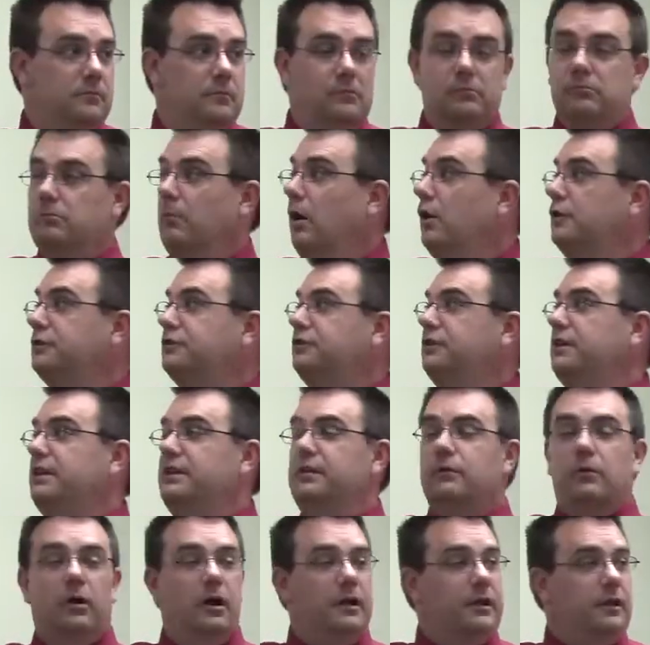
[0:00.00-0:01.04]
Mostly
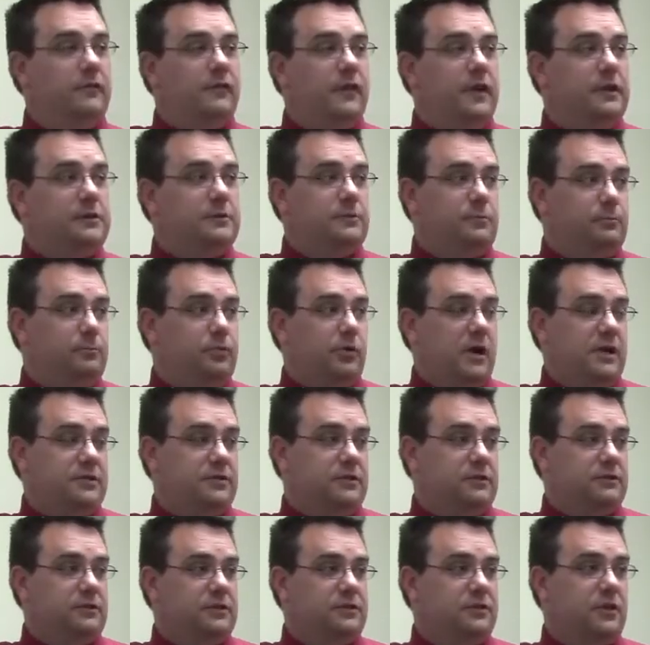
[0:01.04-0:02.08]
the one of his
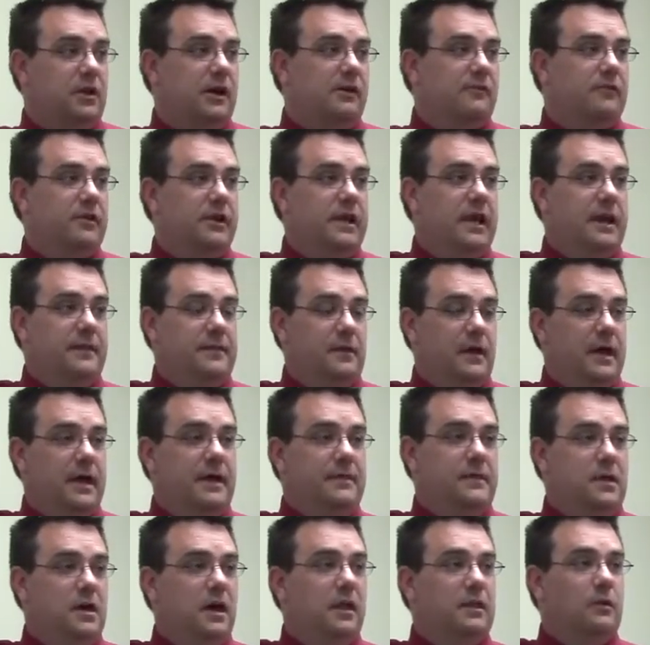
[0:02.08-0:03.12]
precious discovery and the,
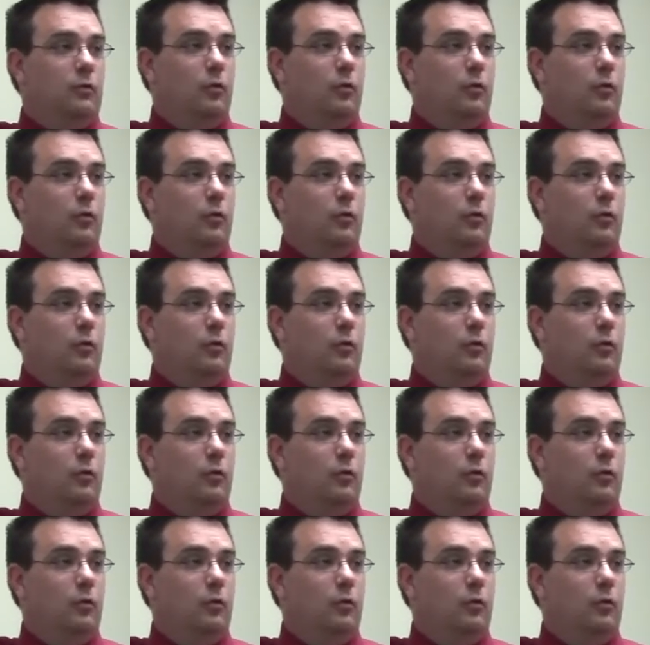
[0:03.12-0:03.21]
and the other